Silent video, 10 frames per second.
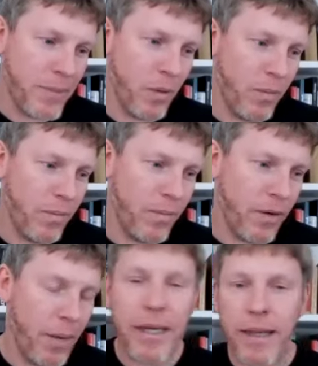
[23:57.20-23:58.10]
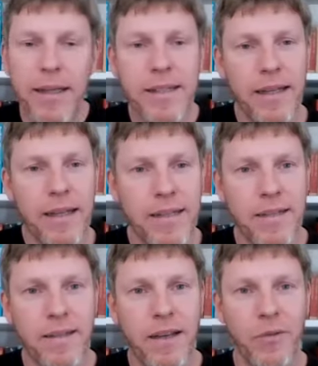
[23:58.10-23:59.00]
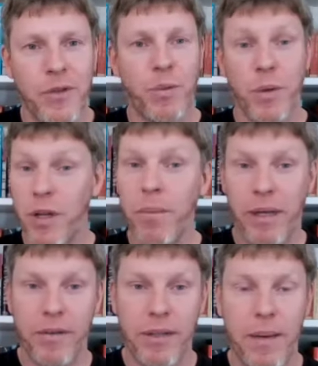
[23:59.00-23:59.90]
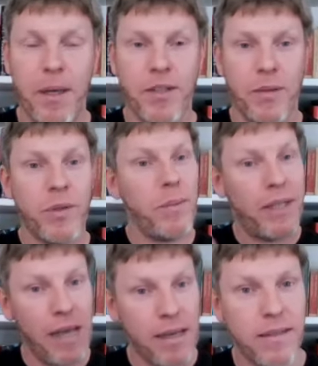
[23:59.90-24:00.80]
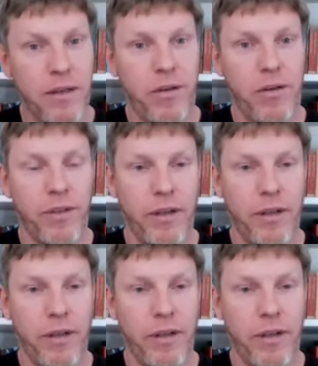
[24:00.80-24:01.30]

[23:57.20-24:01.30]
so I mean, in this conversation, we're talking about aerodynamics and we're talking about the exterior of the